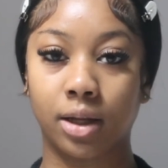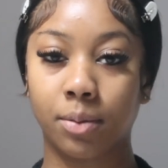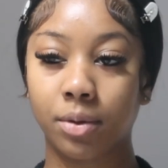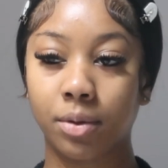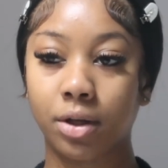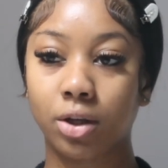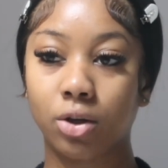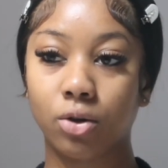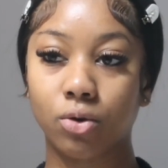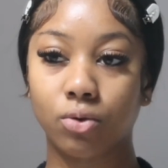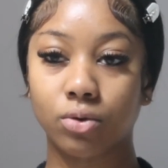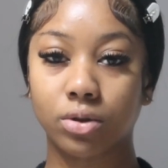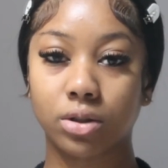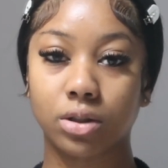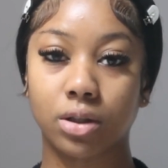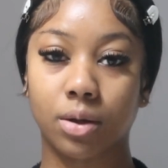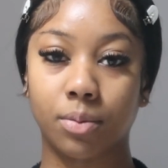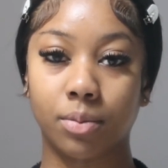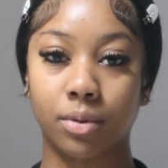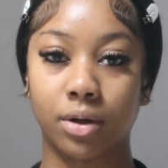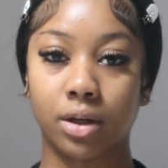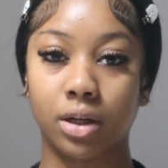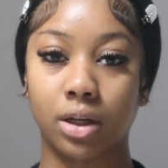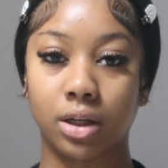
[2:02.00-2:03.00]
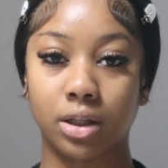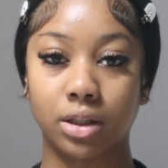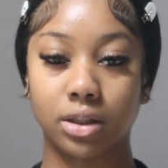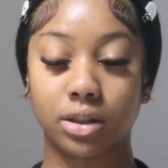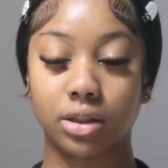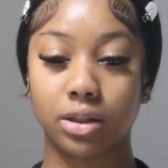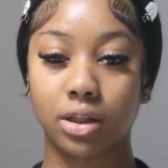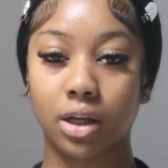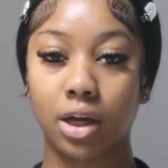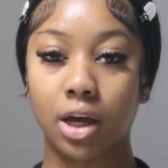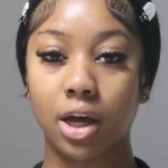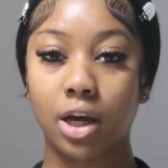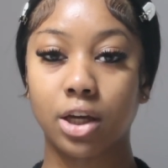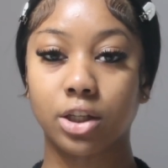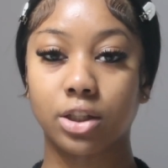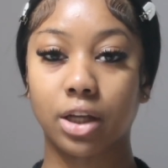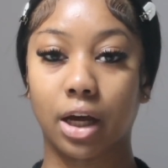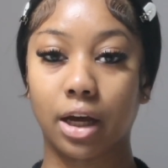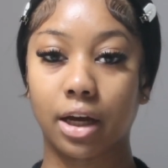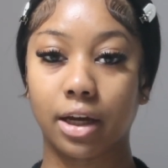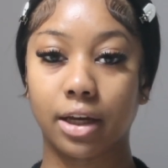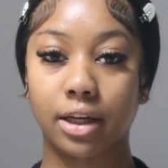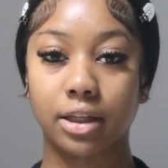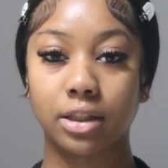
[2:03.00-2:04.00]
let me use some of this so
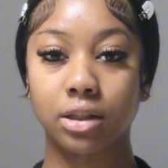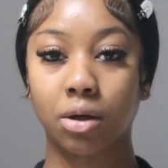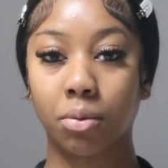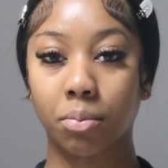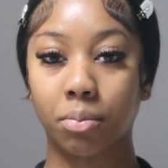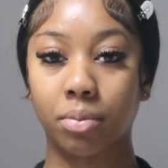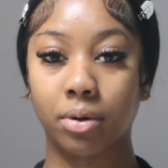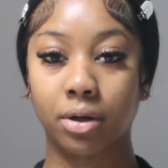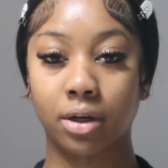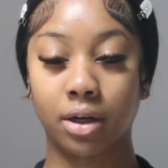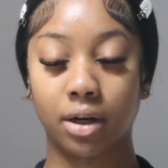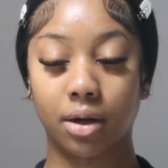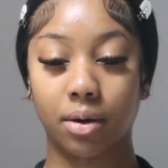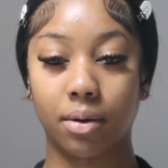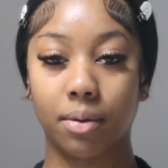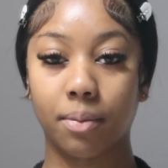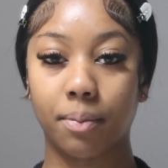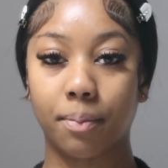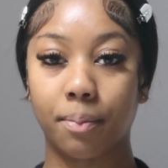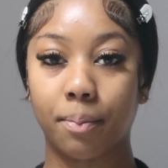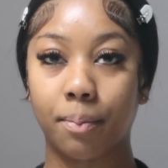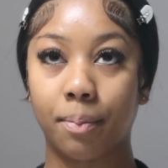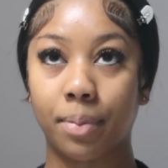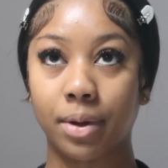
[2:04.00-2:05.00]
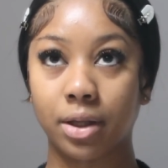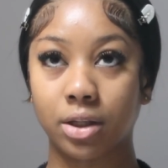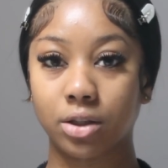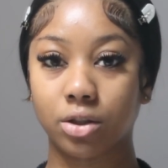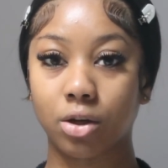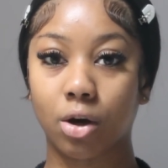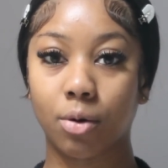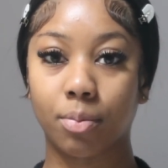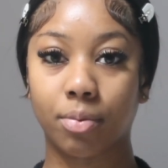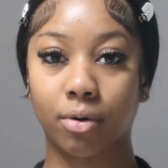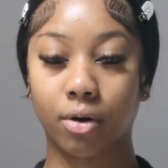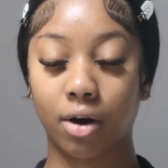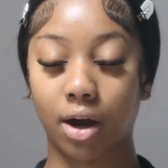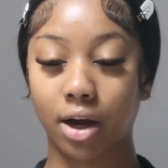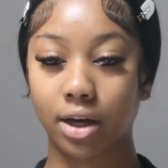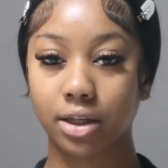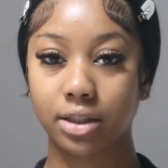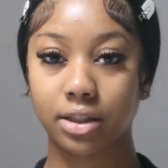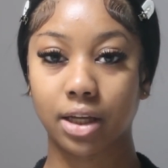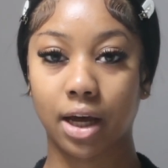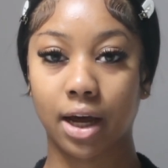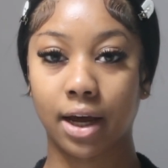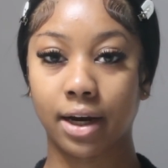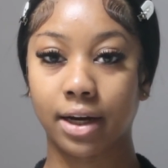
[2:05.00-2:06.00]
I can get some benzoyl
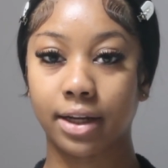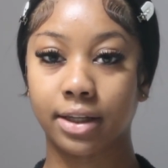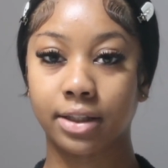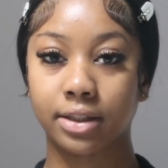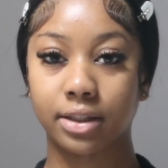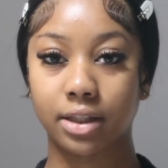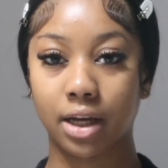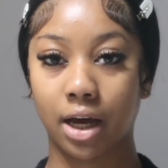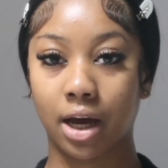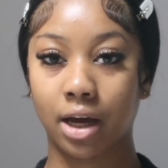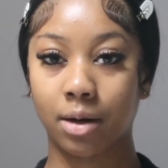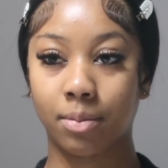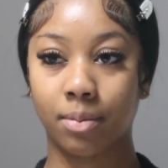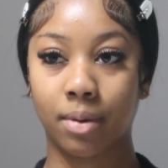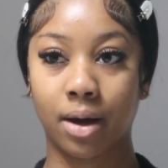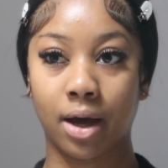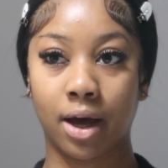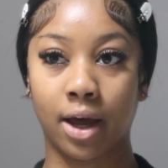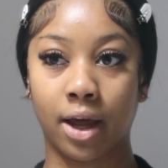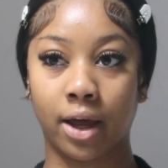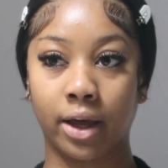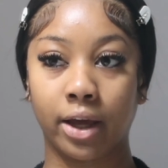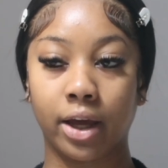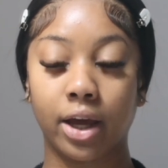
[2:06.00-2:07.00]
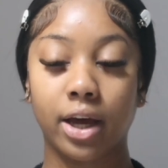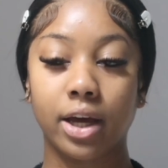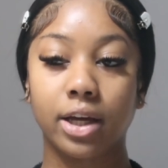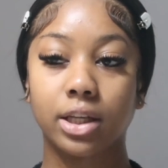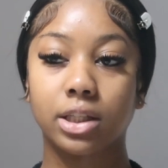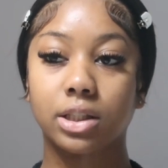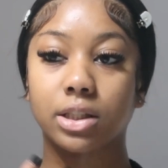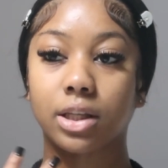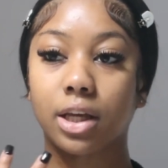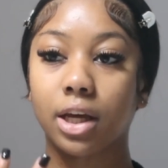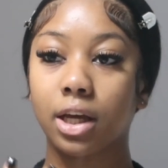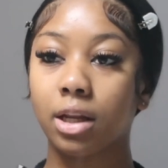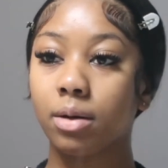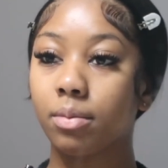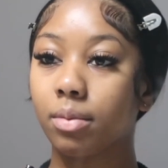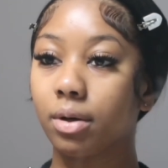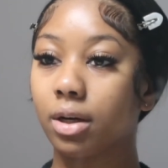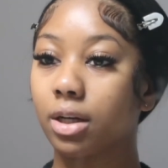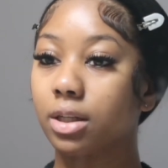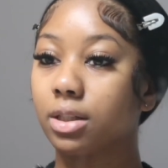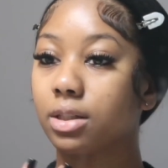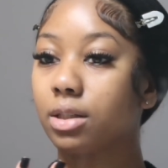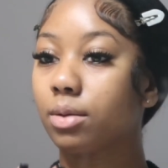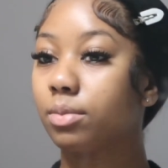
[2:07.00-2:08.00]
peroxide inside my skin,
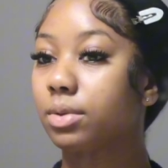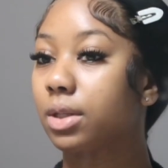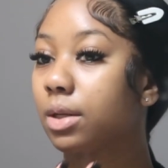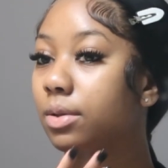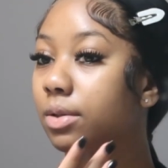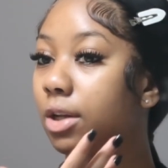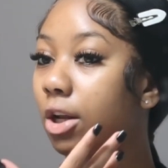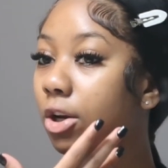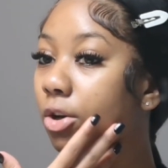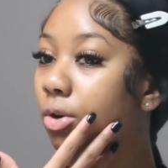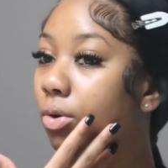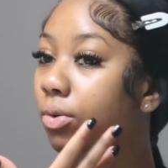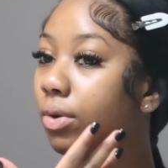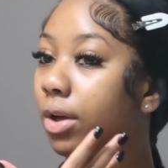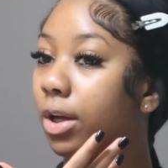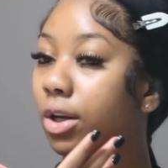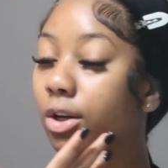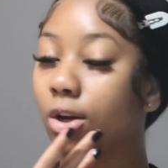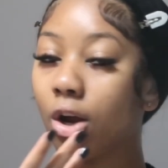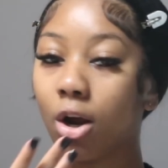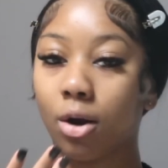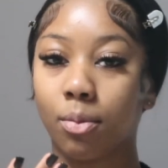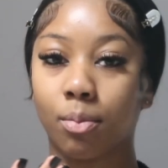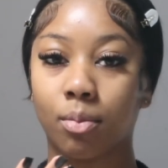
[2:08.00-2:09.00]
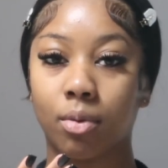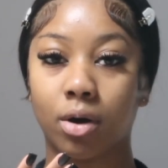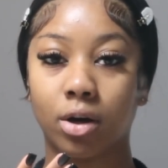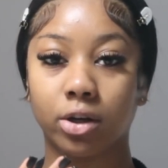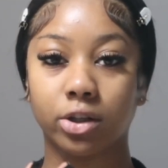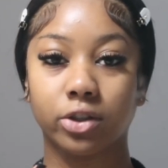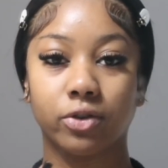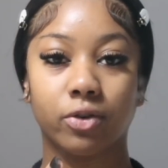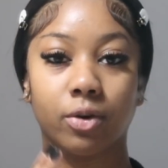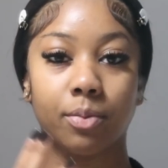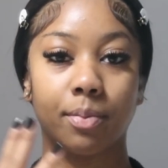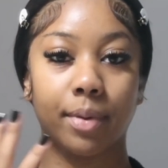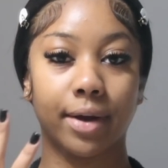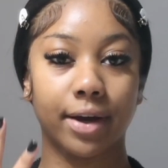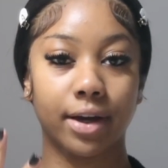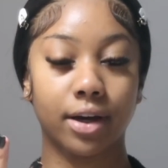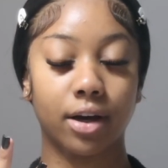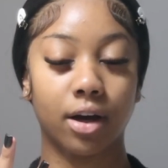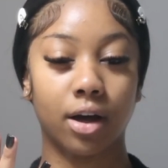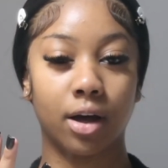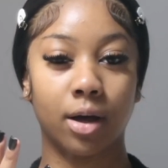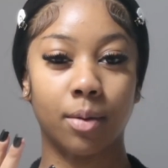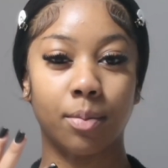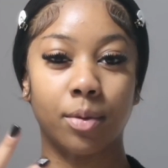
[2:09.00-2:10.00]
because sometimes I do get dark marks from
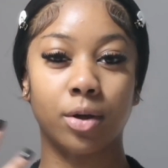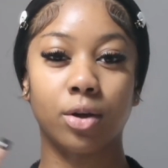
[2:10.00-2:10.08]
makeup.